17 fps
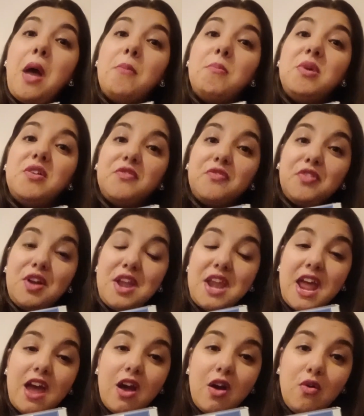But for
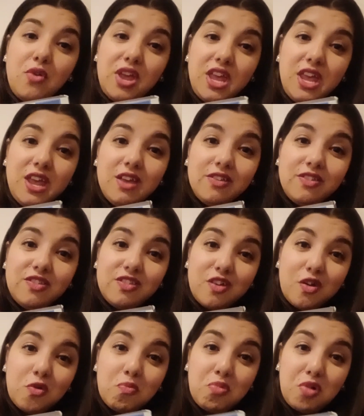now, he is
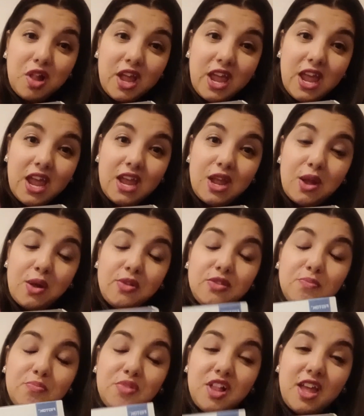still playing
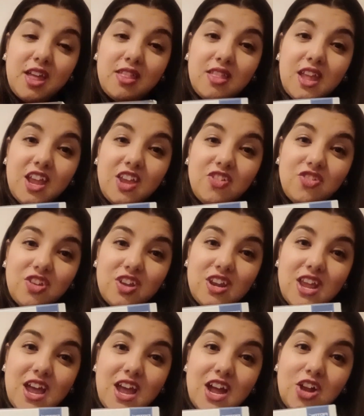PlayStation